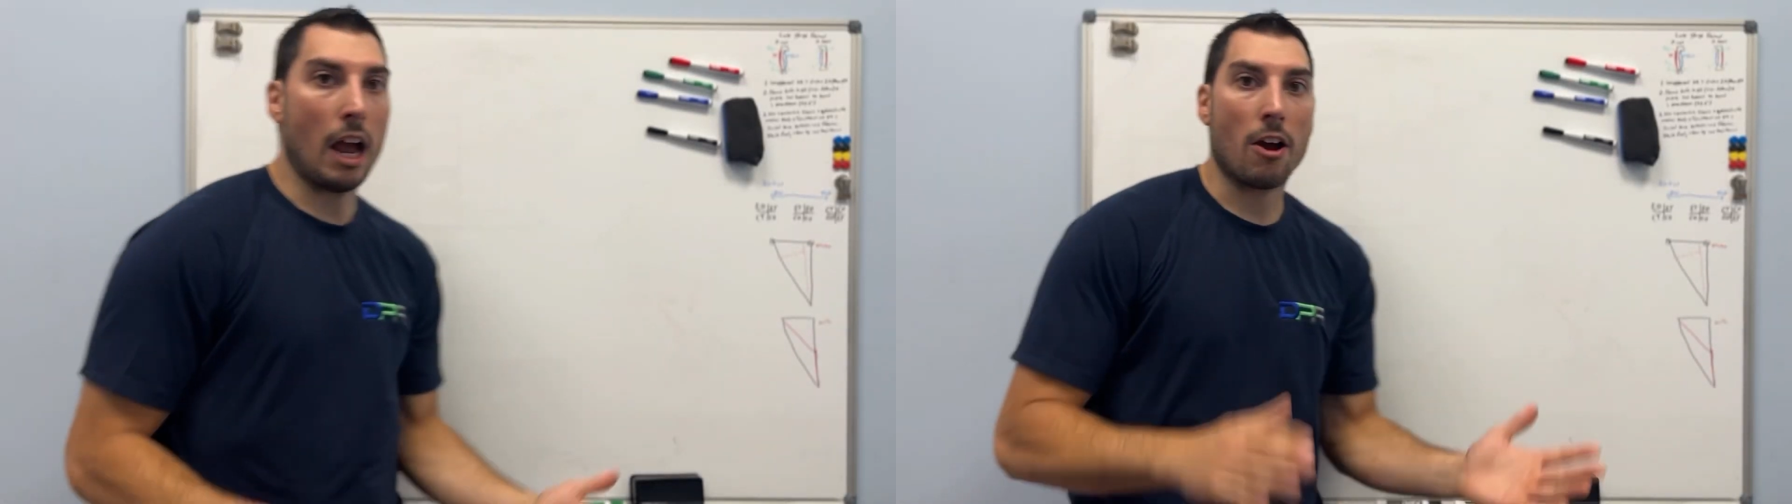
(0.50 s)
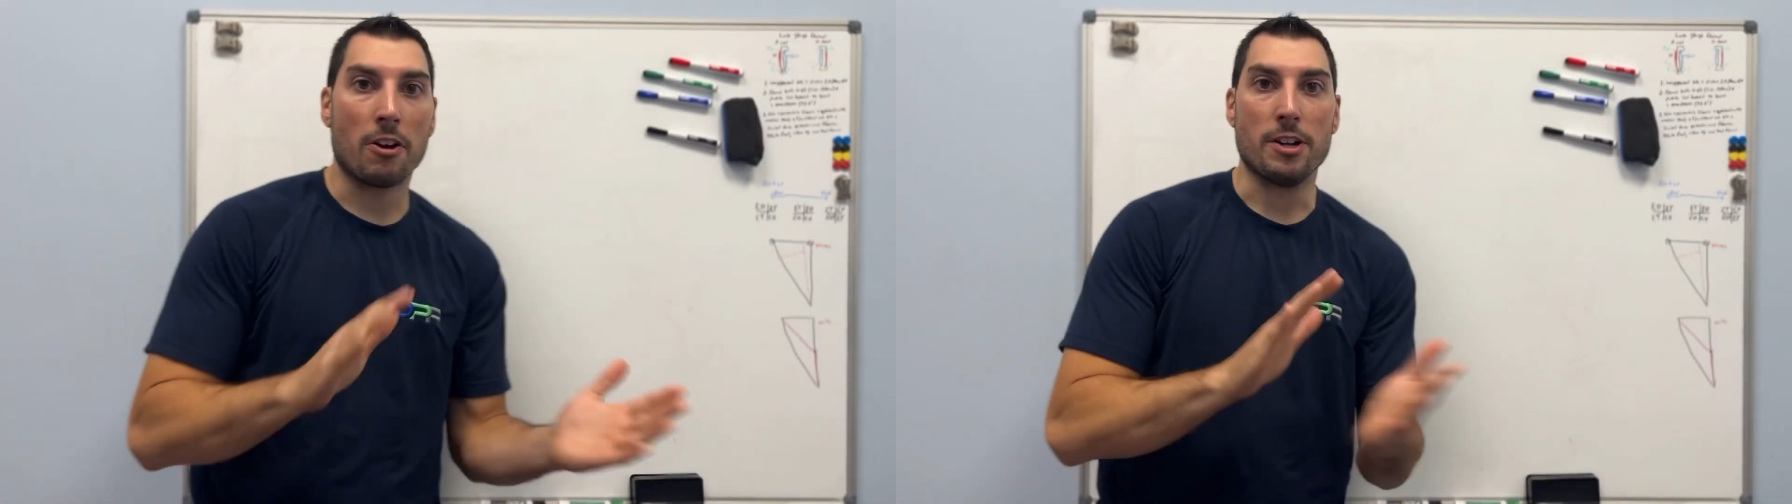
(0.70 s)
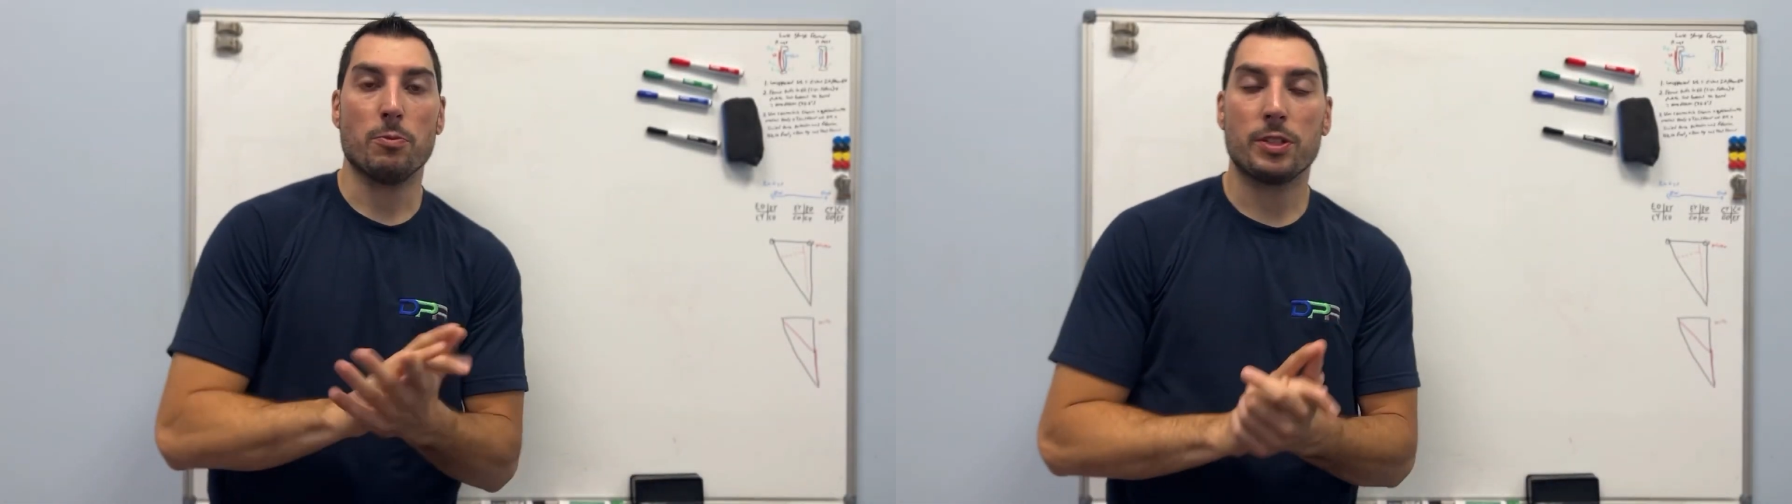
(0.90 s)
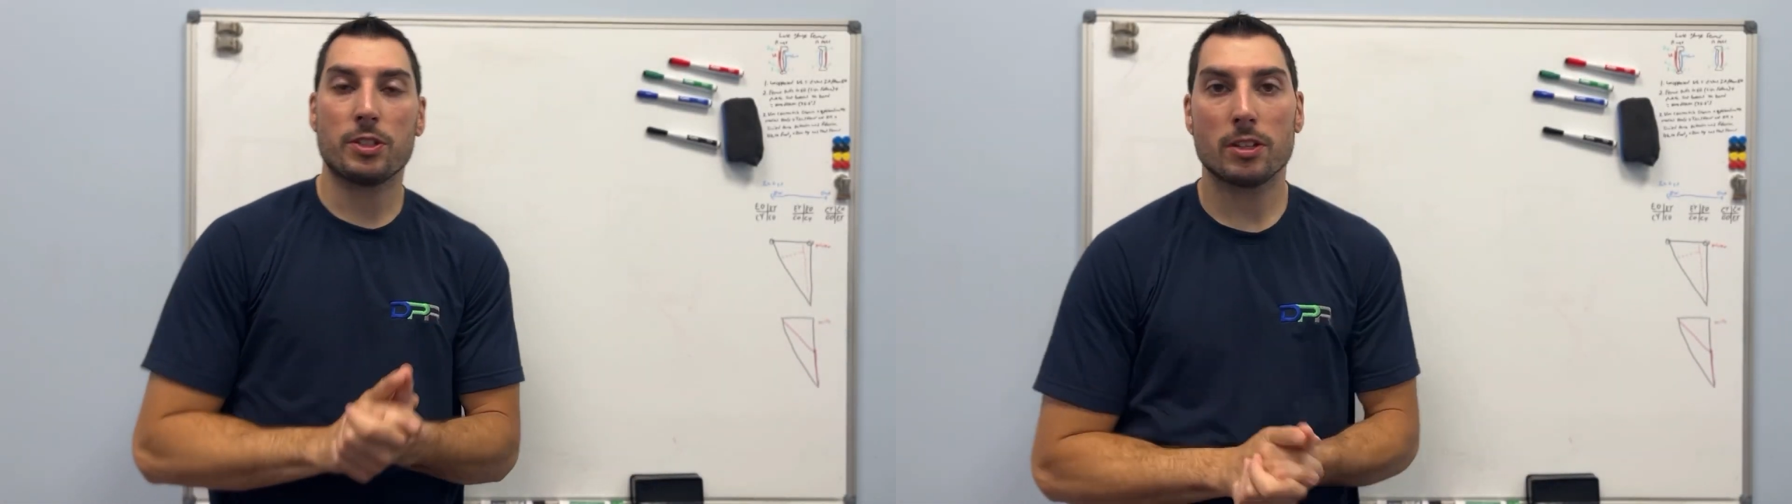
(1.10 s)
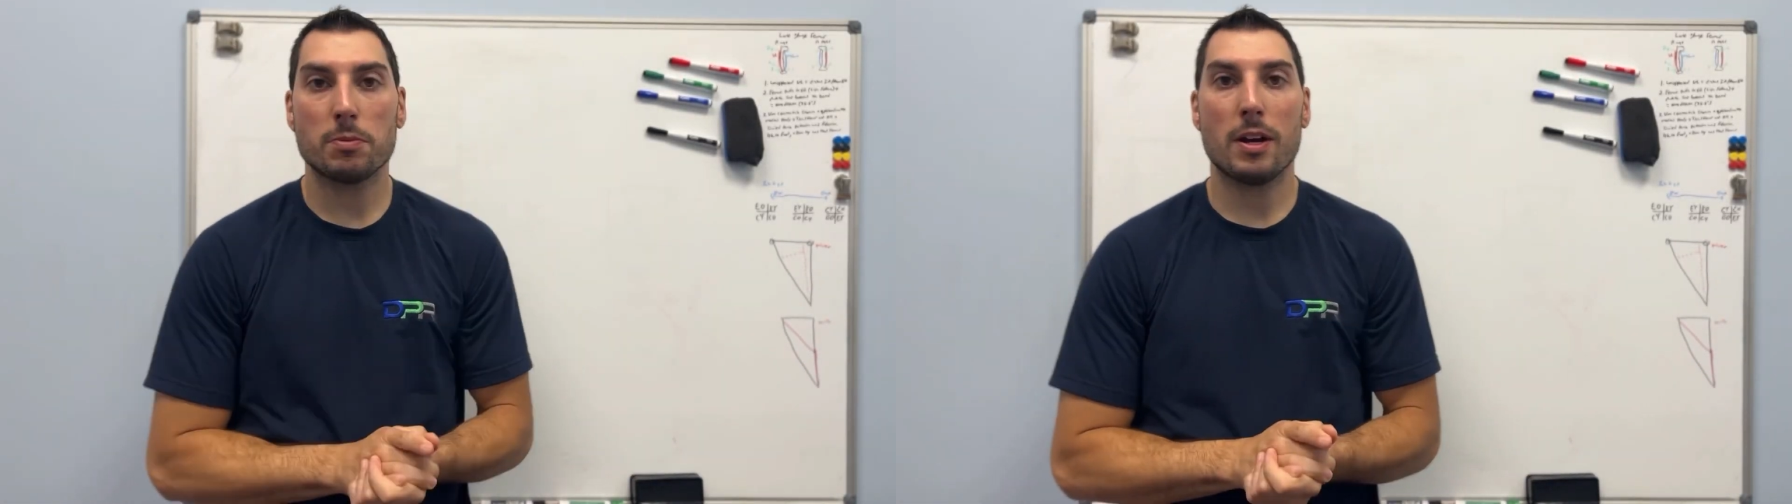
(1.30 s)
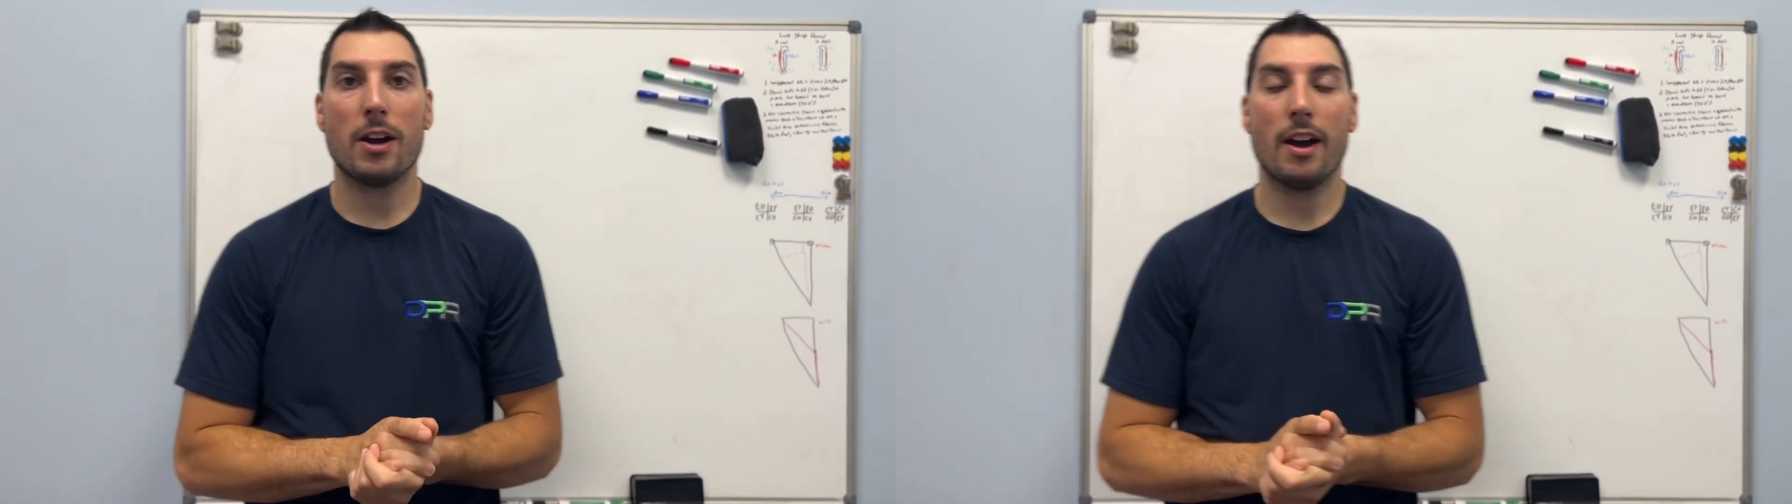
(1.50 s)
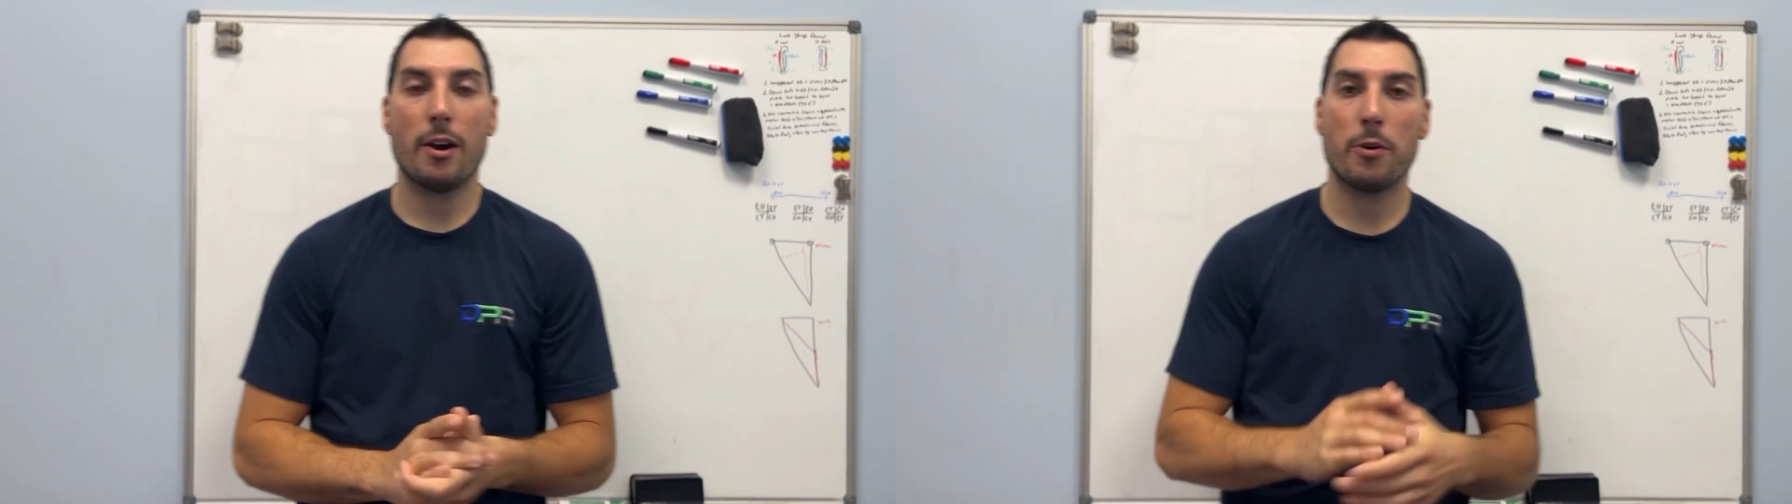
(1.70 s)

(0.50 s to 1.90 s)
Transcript: All right, we talked about how